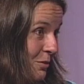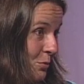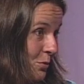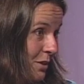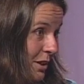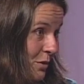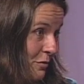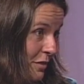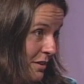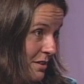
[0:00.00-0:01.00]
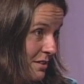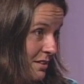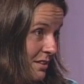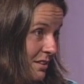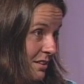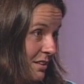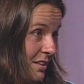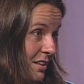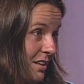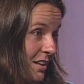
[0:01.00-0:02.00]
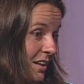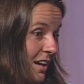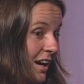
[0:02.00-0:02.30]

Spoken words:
Fine, but you have to listen to me afterwards.